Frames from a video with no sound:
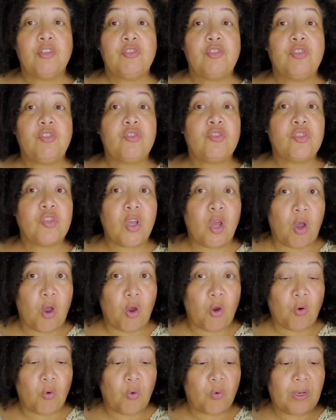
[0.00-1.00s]

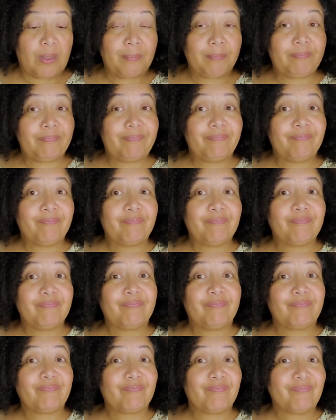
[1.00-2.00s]
So,
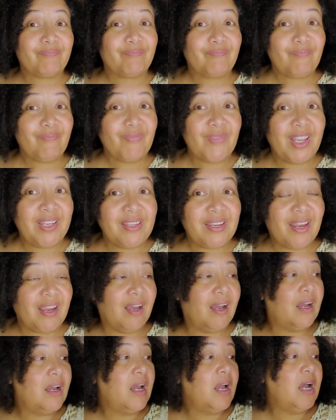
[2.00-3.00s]

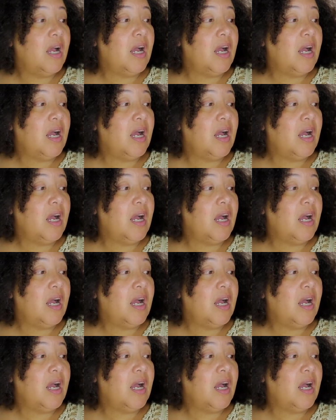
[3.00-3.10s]
yeah.